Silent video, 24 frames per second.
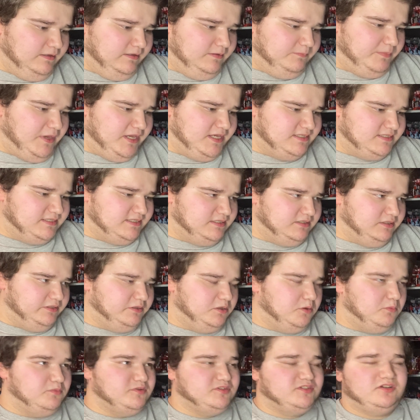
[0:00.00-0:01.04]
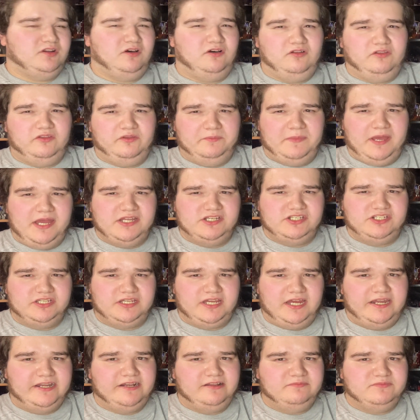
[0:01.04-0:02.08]
Basically almost all the magic
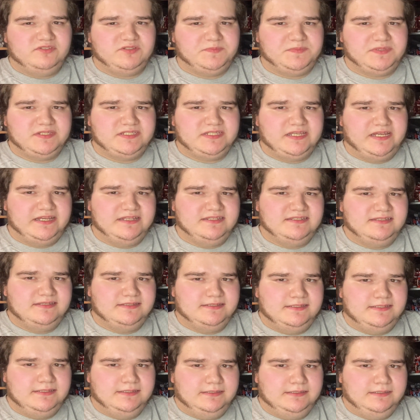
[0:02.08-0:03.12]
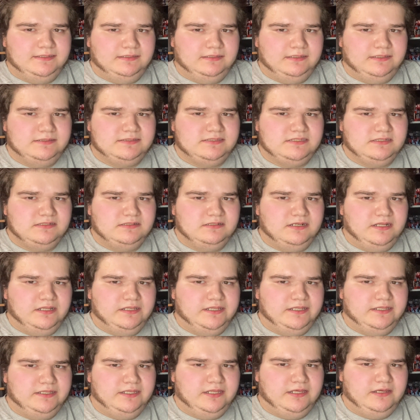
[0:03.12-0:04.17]
items besides the healing elixir and
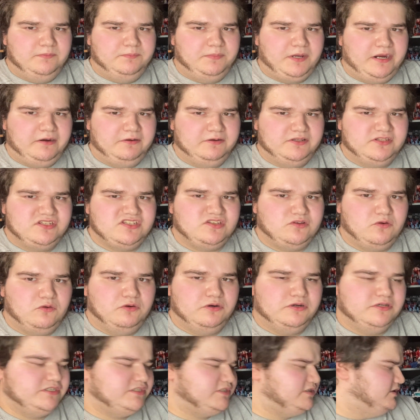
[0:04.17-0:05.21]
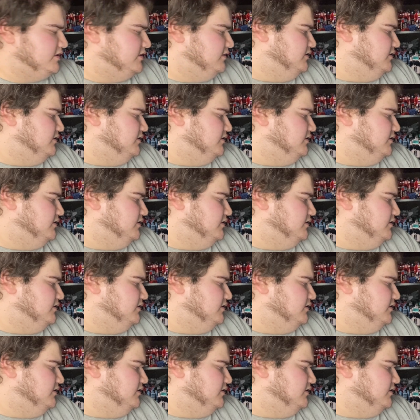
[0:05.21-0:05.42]
then the pirate swords.